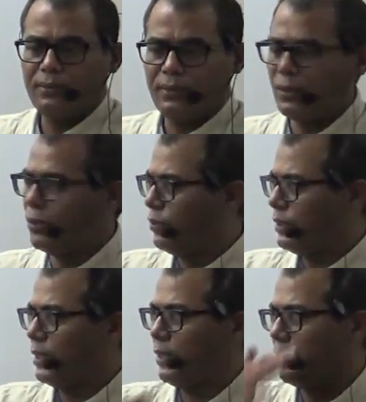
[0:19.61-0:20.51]
And
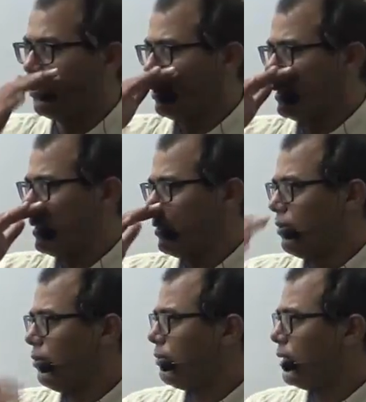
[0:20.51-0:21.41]
obviously your questions will
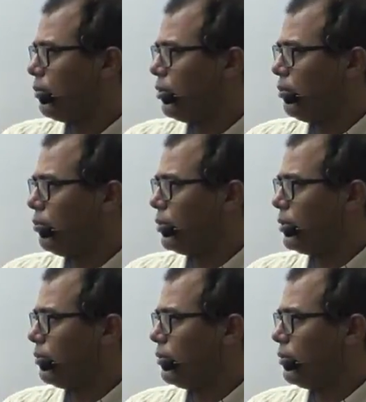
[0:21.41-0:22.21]
be far more important